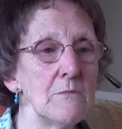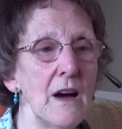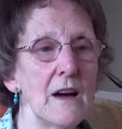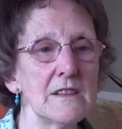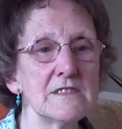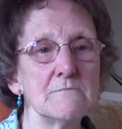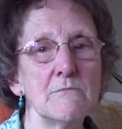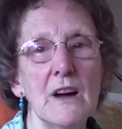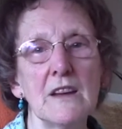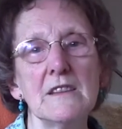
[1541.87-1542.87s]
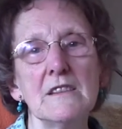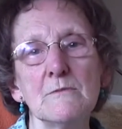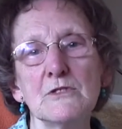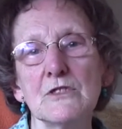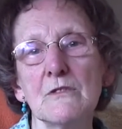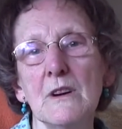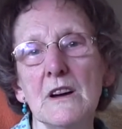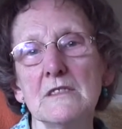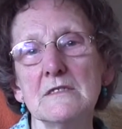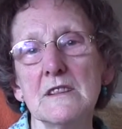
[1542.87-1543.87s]
pads and padding that was
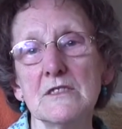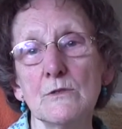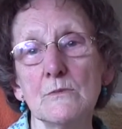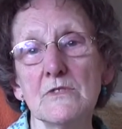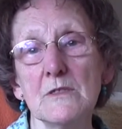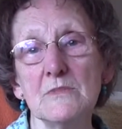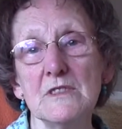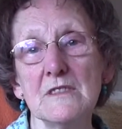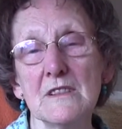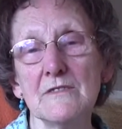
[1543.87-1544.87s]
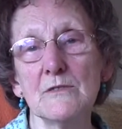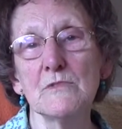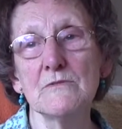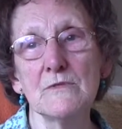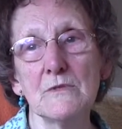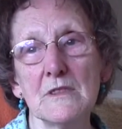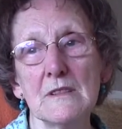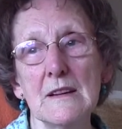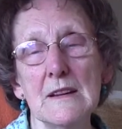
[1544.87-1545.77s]
required had hopefully been delivered before.